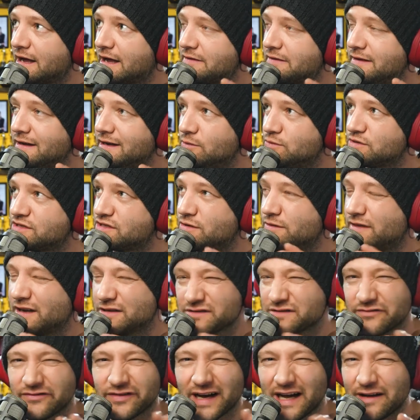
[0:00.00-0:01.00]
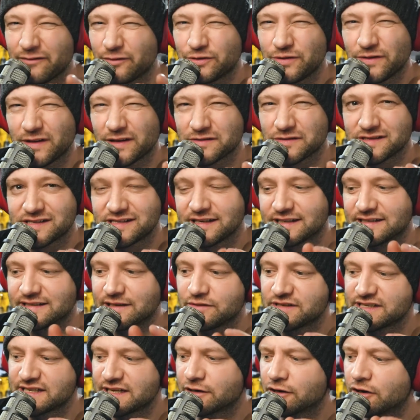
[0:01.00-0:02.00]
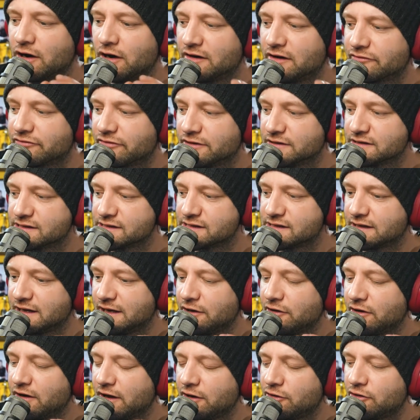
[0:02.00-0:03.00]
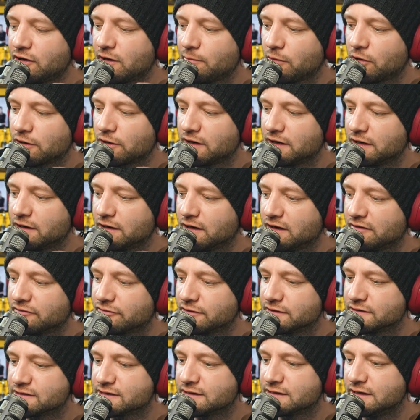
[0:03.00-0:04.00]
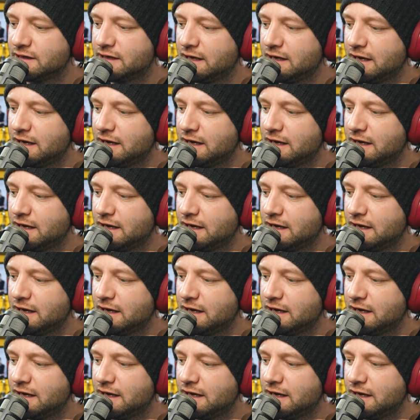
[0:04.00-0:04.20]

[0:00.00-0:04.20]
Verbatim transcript: I think it was 2005 or 2006, I was at a conference, in an internet marketing conference.